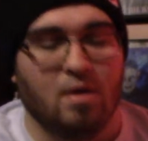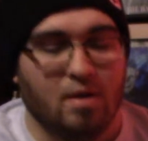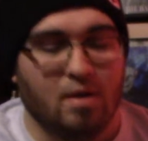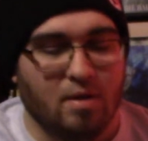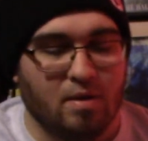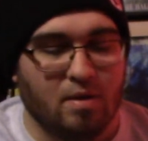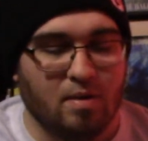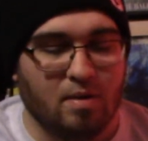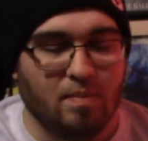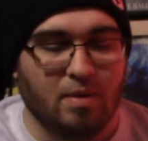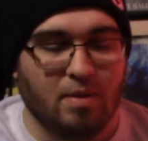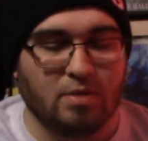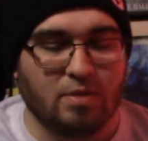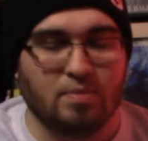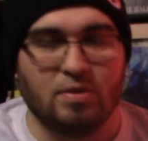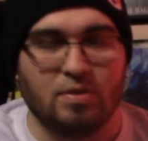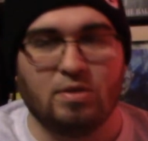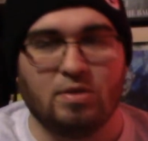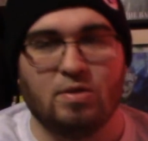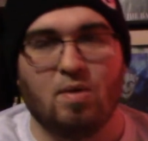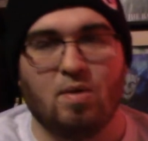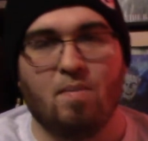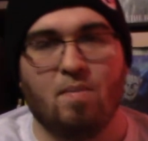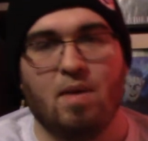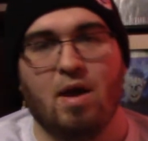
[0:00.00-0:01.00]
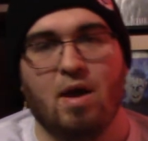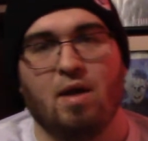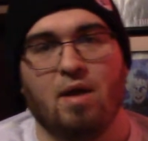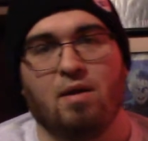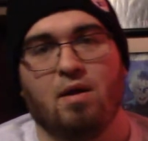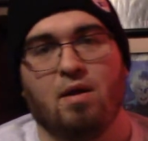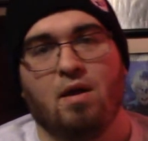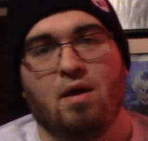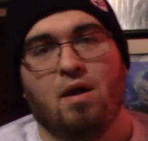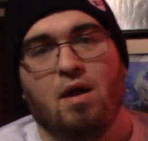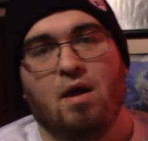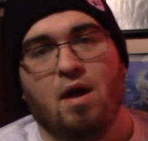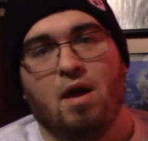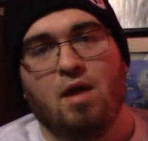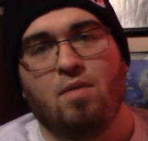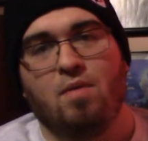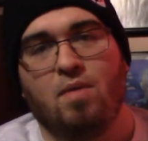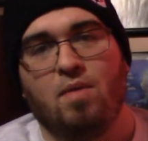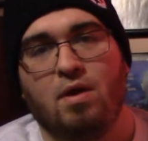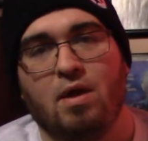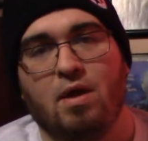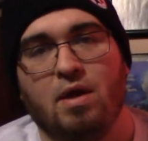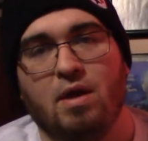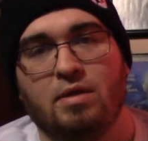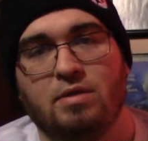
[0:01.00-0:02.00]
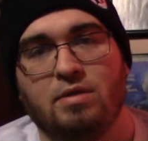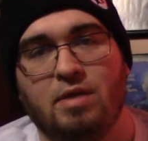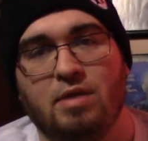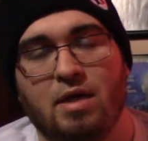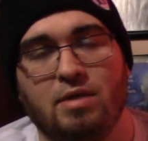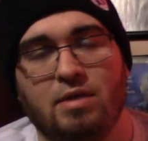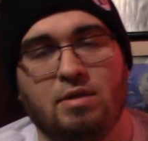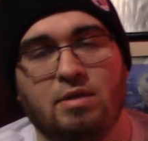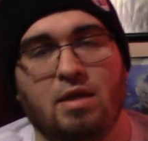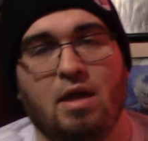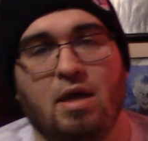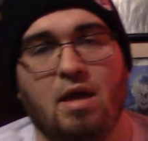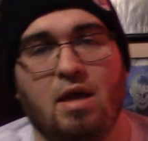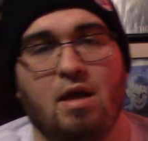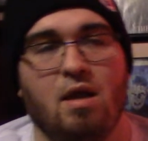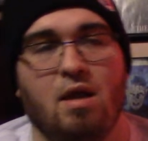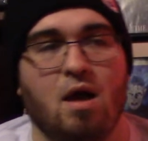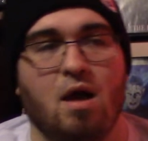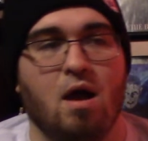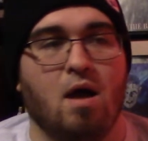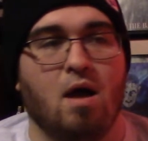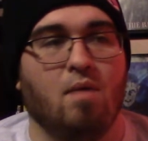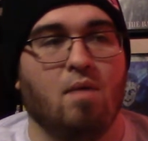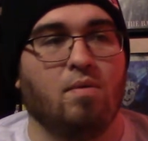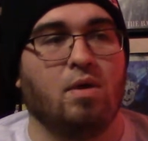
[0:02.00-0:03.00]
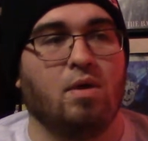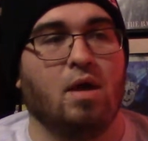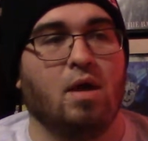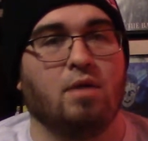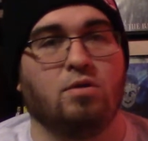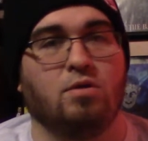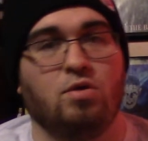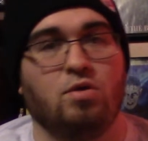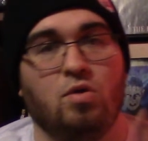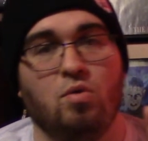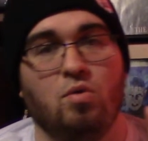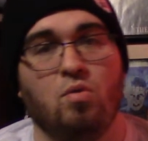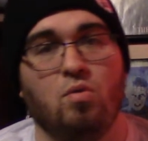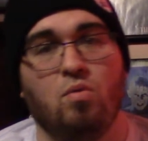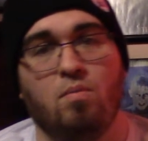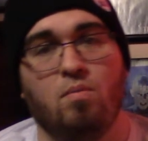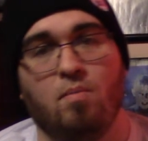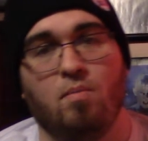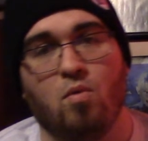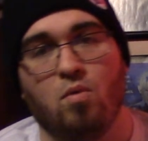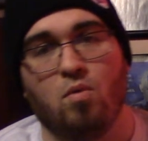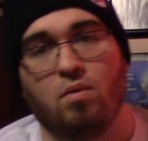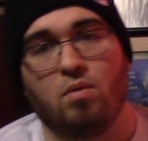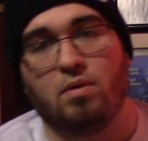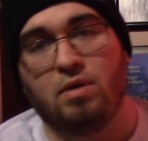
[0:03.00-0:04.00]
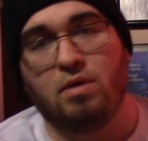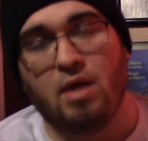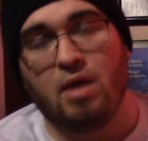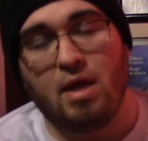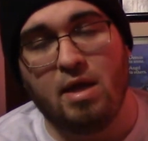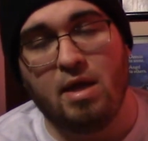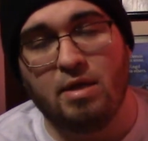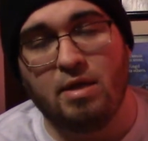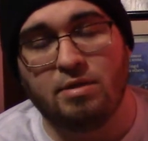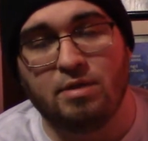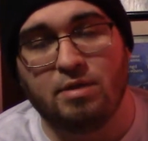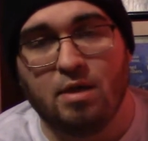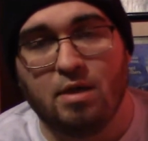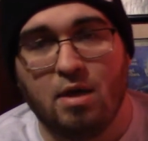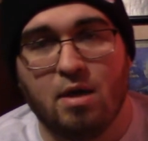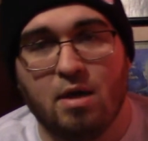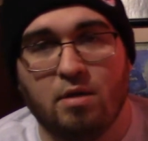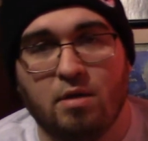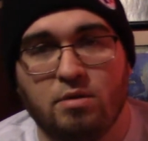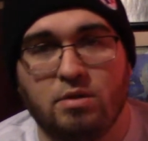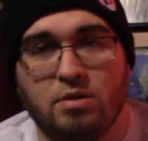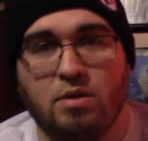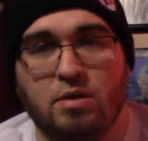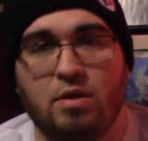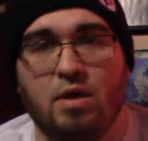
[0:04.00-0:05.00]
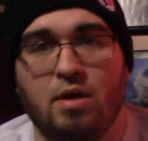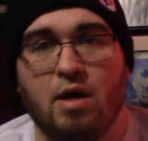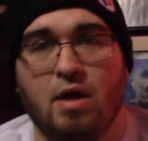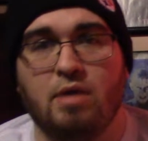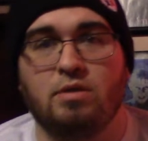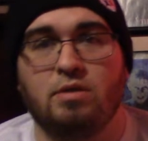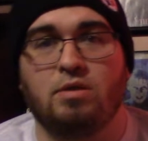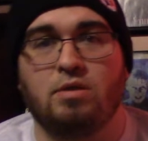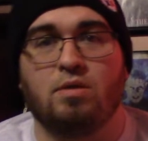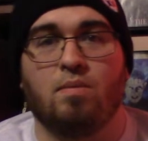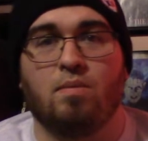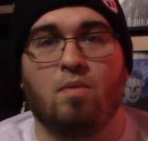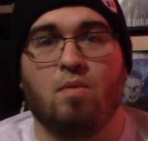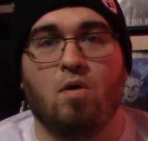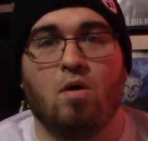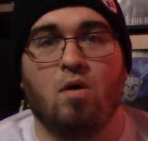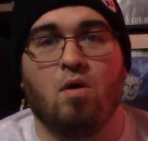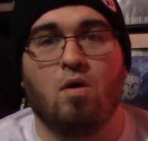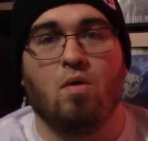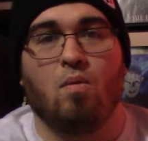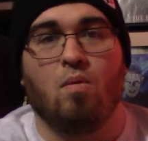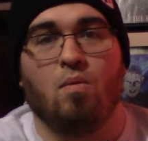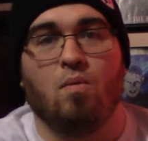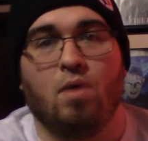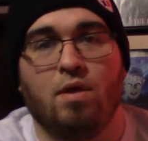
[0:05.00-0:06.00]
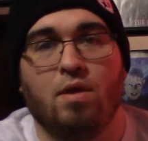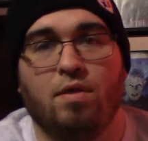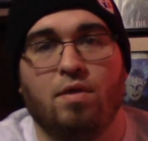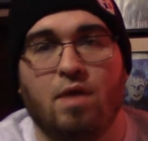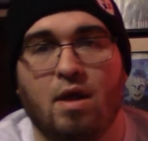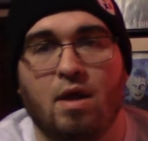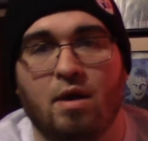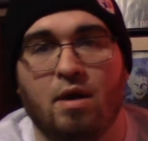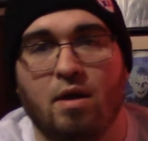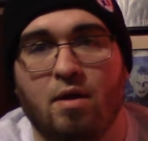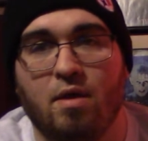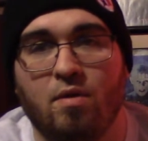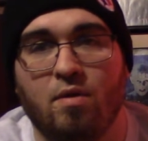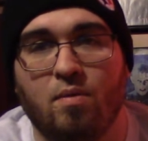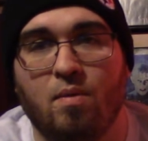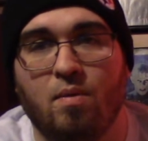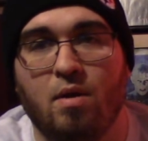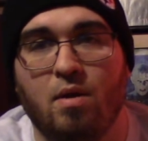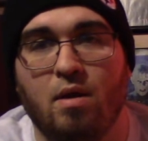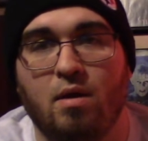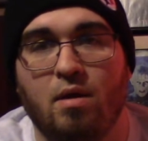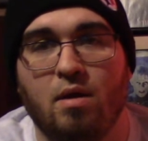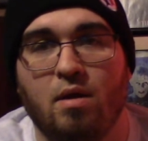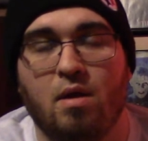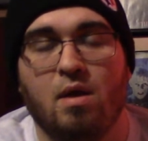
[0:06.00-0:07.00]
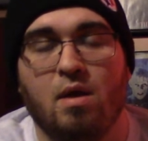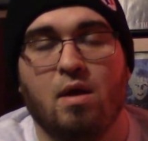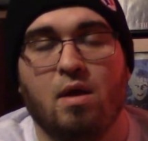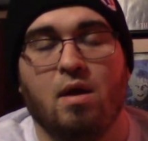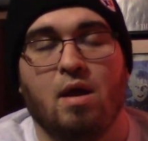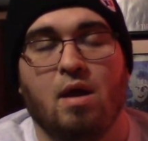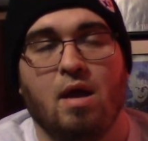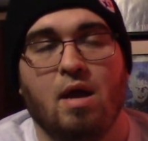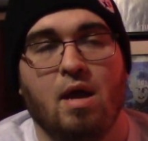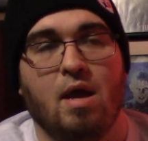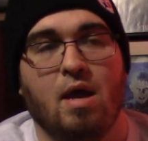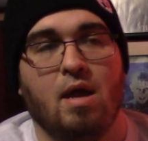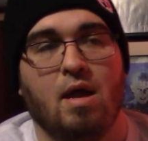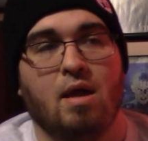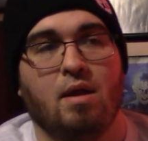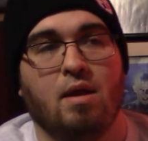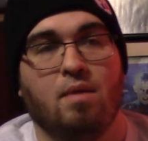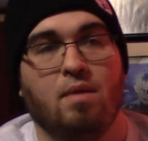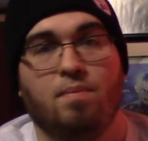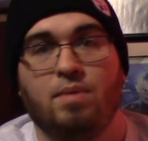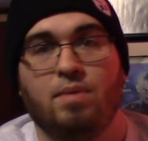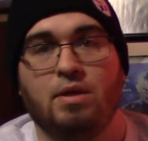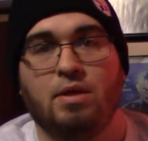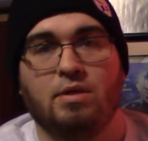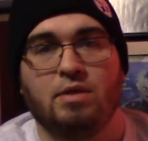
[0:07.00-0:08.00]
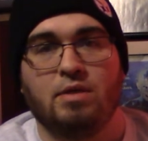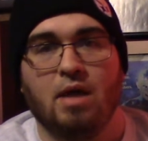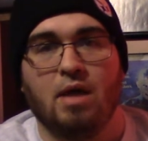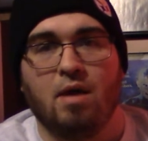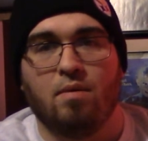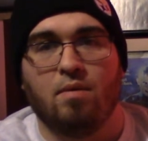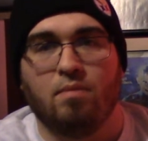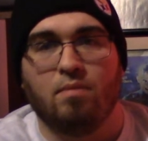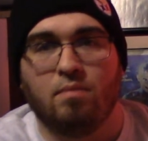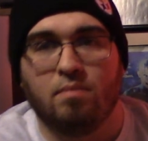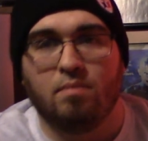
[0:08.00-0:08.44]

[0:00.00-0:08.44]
It makes me so mad. Anyway, guys, that's it. We got two more days. See you guys tomorrow with another one. And peace out.